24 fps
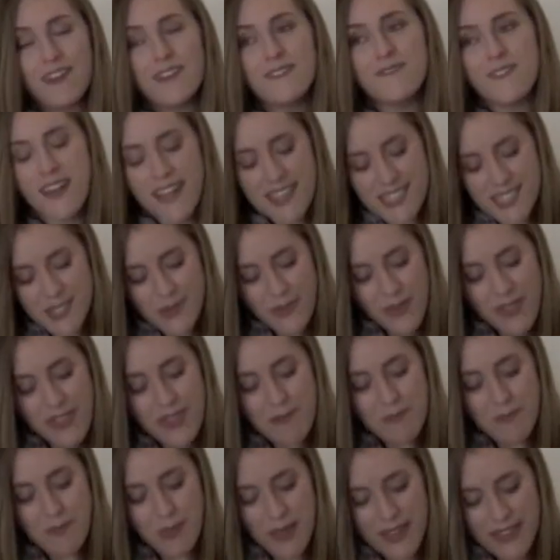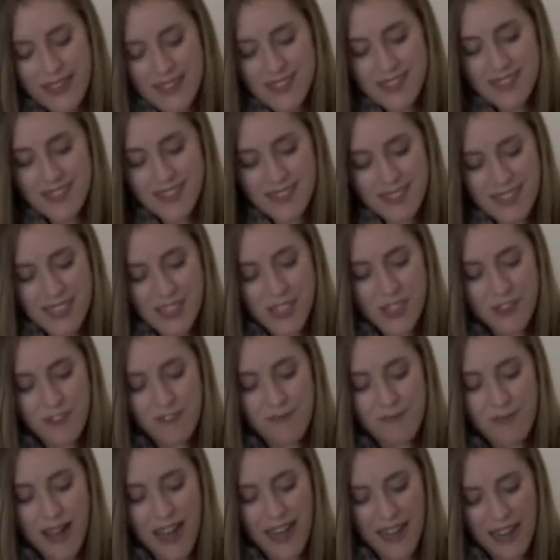Faced with the biggest decision
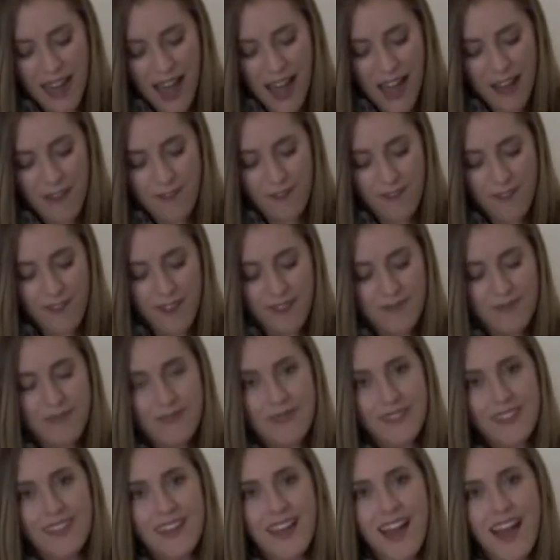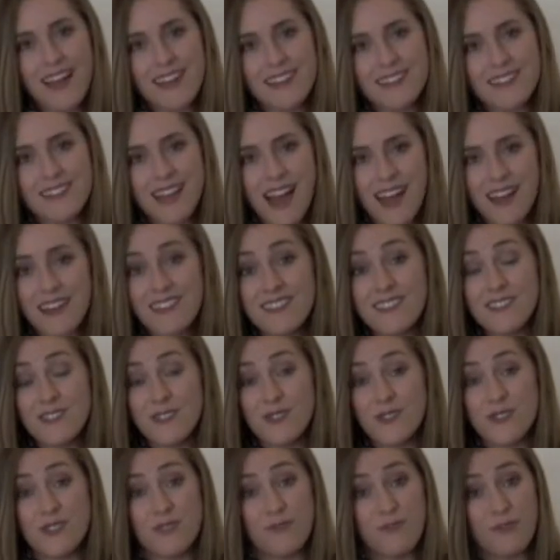of my life, I decided to
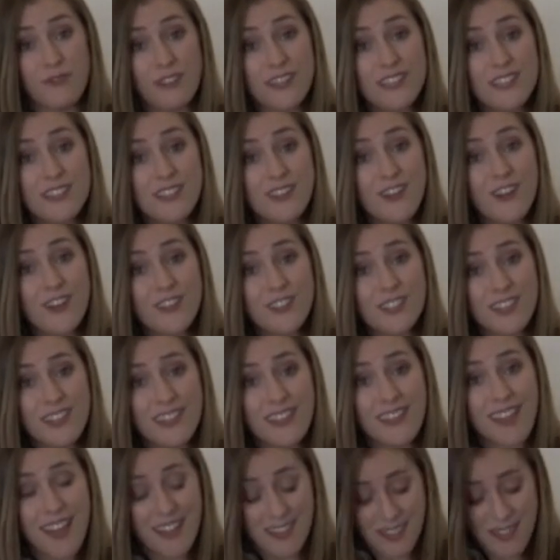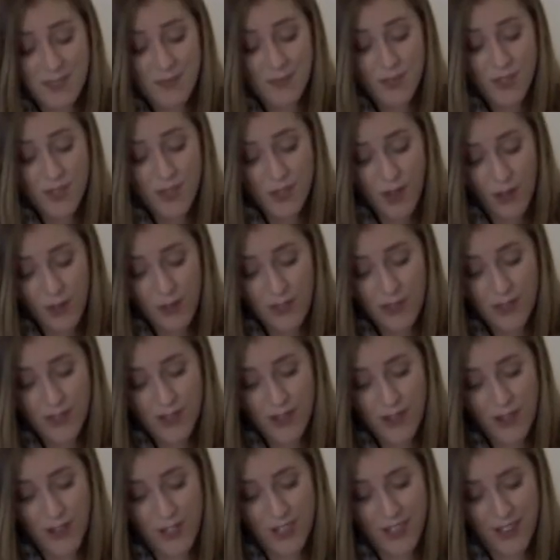do some researching and some soul
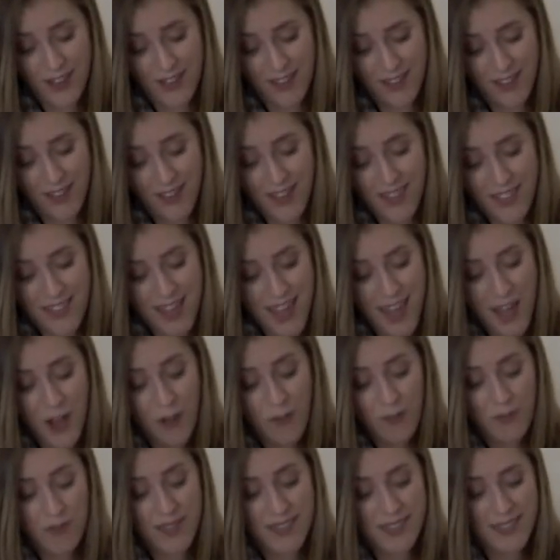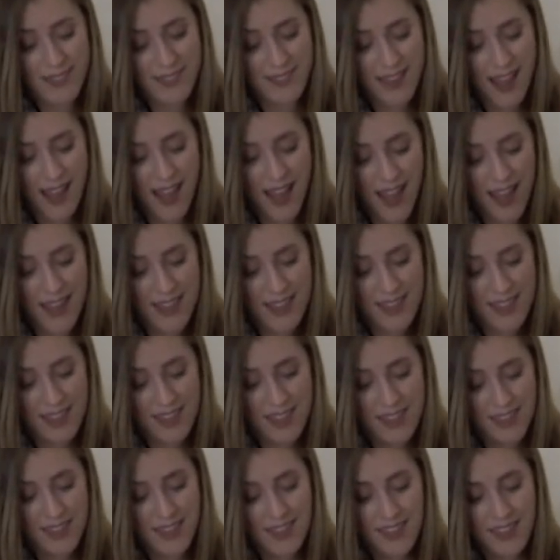searching to help me decide.
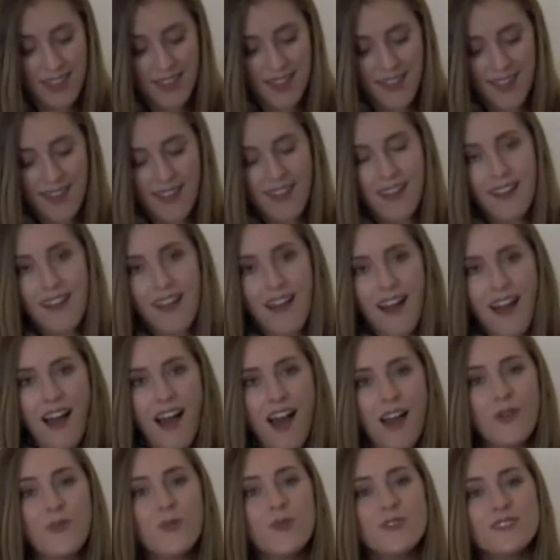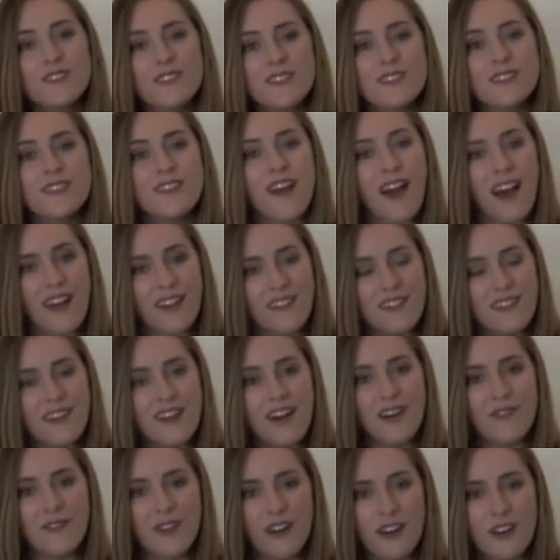I wanted to
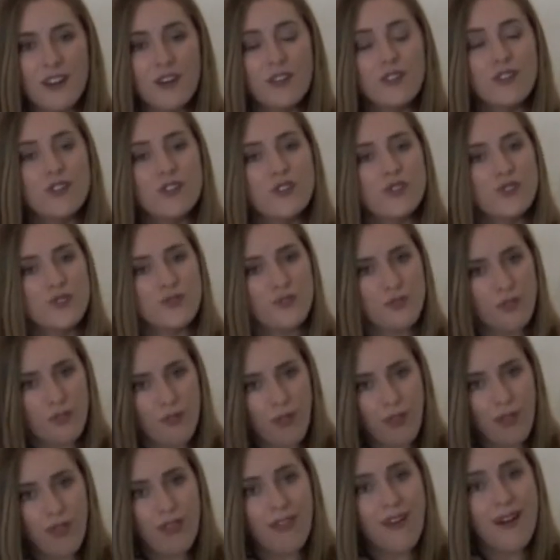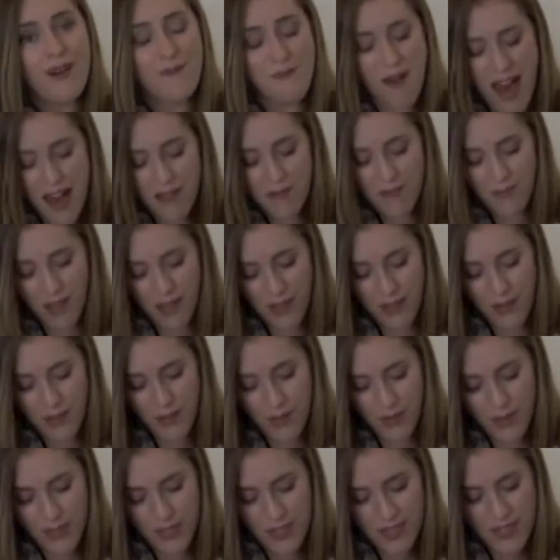uncover the truth about
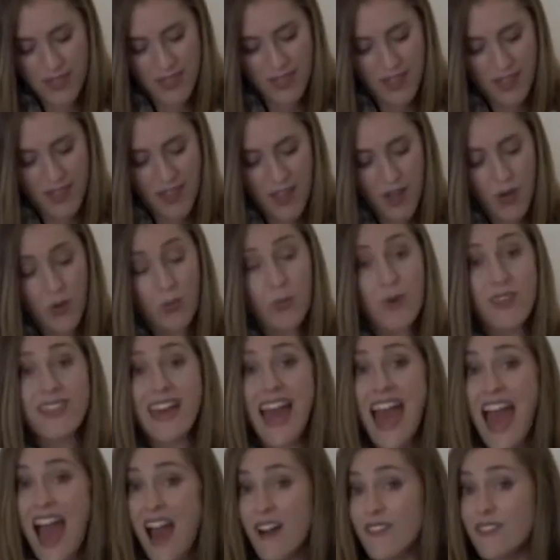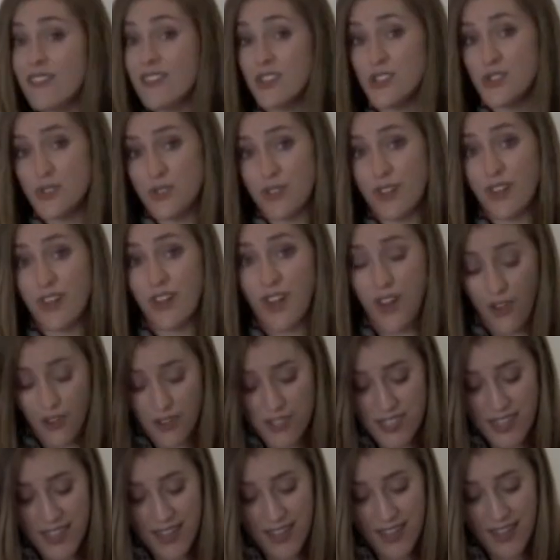motherhood without the sugar
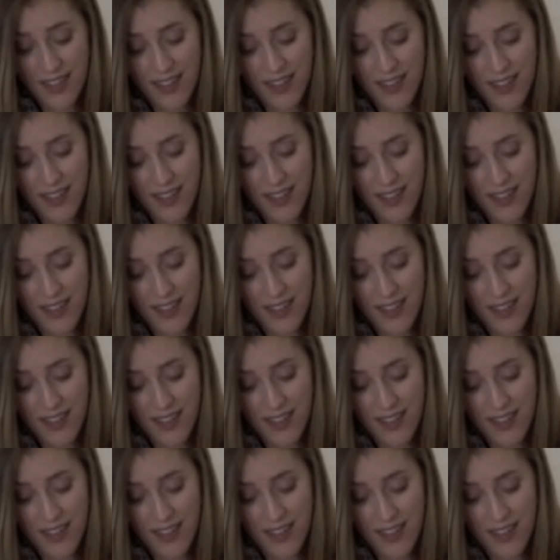coating.